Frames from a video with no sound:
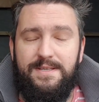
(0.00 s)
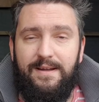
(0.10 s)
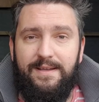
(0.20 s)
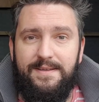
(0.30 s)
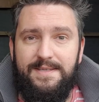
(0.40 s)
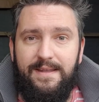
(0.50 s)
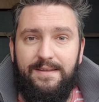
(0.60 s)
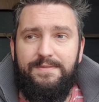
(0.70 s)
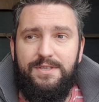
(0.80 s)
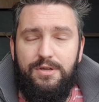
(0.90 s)
So like I
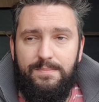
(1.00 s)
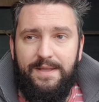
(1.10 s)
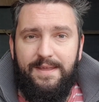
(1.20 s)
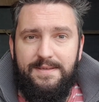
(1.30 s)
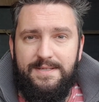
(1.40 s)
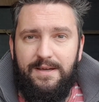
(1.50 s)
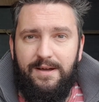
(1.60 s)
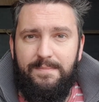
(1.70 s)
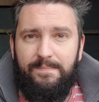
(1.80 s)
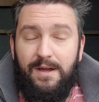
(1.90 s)
said, 2 Mondays
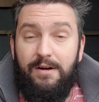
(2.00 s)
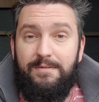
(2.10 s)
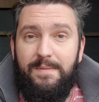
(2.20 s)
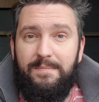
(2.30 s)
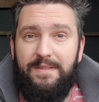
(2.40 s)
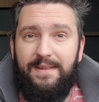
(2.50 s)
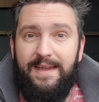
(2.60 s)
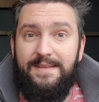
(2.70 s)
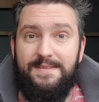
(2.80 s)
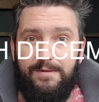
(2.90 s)
time, can't remember the date.